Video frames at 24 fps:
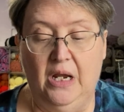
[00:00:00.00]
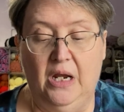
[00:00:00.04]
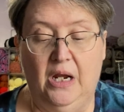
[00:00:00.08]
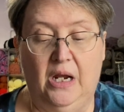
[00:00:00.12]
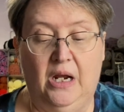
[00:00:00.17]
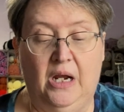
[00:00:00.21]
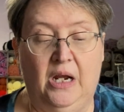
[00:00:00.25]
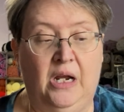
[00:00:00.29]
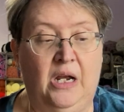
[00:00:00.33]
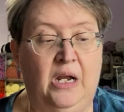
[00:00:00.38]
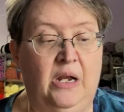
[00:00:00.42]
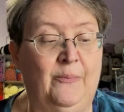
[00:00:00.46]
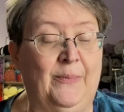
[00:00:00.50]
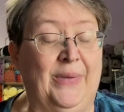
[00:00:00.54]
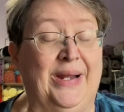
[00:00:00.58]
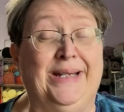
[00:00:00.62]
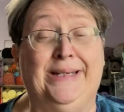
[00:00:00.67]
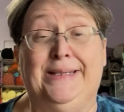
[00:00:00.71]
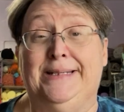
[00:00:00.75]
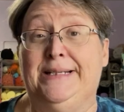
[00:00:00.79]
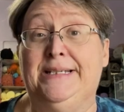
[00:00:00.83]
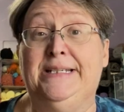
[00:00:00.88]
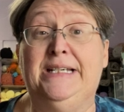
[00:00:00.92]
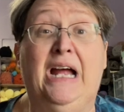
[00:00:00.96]
I
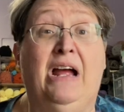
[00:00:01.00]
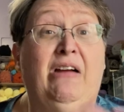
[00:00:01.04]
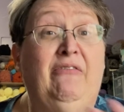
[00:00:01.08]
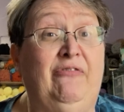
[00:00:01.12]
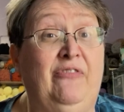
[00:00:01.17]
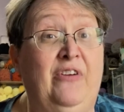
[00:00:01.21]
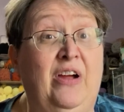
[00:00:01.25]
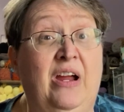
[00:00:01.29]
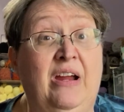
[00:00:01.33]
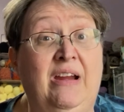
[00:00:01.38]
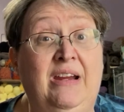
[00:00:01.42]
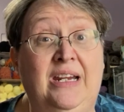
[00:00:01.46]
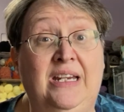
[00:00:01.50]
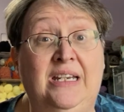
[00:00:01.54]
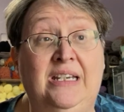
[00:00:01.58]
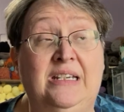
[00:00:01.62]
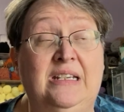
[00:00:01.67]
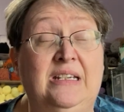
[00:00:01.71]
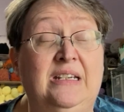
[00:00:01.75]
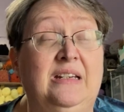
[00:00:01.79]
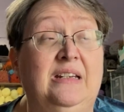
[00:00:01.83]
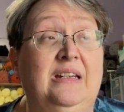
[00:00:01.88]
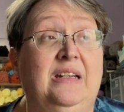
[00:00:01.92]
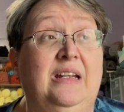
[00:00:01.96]
did not
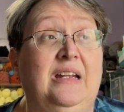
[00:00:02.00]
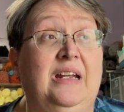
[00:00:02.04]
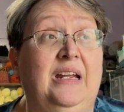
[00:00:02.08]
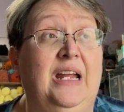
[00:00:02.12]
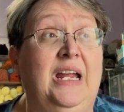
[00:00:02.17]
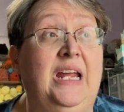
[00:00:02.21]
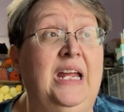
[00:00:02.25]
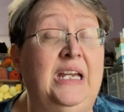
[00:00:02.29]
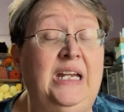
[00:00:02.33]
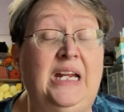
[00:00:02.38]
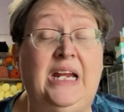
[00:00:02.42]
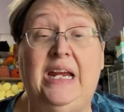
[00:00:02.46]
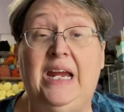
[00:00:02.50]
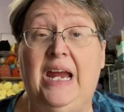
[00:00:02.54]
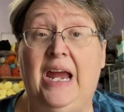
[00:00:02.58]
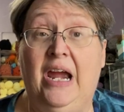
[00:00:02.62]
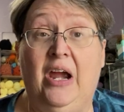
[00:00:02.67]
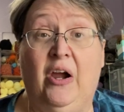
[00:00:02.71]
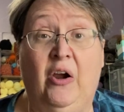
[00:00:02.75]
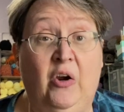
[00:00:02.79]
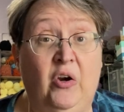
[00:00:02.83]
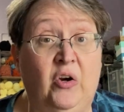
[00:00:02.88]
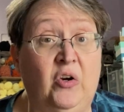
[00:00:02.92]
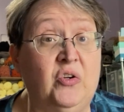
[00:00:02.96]
find any
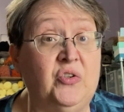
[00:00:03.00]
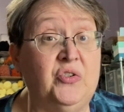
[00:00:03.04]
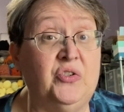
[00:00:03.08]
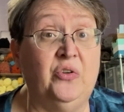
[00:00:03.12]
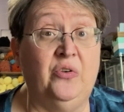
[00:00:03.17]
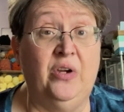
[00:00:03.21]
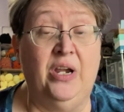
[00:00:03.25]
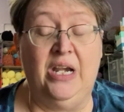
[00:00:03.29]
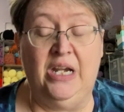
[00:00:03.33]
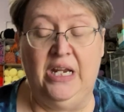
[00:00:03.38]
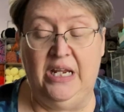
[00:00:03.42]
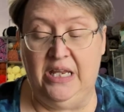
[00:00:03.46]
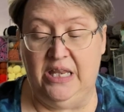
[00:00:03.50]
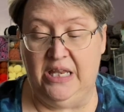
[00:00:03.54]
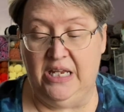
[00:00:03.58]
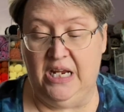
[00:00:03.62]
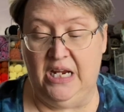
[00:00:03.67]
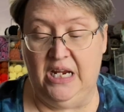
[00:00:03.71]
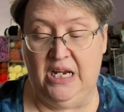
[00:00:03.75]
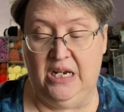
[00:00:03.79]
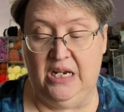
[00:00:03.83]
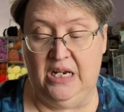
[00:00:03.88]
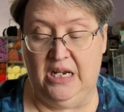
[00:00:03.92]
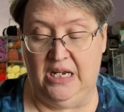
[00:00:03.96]
errors or
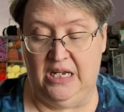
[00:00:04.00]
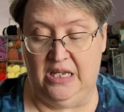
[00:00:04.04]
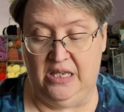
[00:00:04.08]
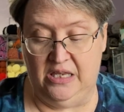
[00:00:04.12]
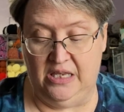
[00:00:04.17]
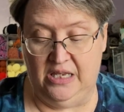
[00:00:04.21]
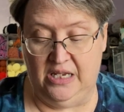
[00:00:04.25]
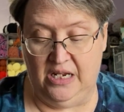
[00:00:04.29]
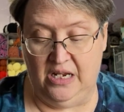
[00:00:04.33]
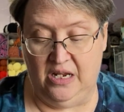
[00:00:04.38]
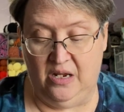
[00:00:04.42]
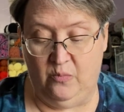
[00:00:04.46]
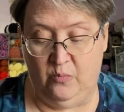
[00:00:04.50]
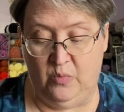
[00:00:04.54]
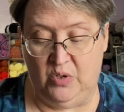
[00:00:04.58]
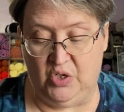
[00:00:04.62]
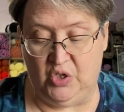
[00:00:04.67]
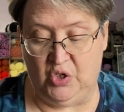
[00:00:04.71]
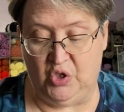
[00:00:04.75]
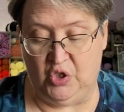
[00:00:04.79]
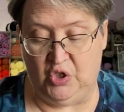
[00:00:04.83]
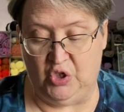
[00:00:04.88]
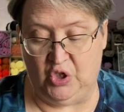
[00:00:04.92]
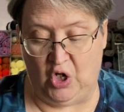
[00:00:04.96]
anything in them.
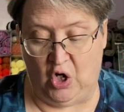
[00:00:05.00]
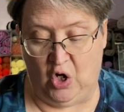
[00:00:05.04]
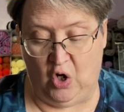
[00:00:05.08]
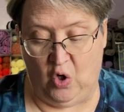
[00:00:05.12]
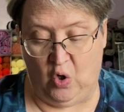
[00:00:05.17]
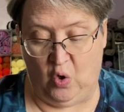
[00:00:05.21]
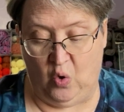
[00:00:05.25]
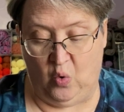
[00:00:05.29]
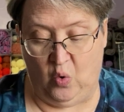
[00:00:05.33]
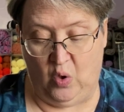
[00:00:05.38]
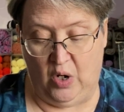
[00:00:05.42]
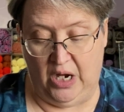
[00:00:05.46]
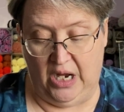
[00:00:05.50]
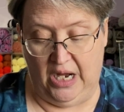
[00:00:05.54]
So,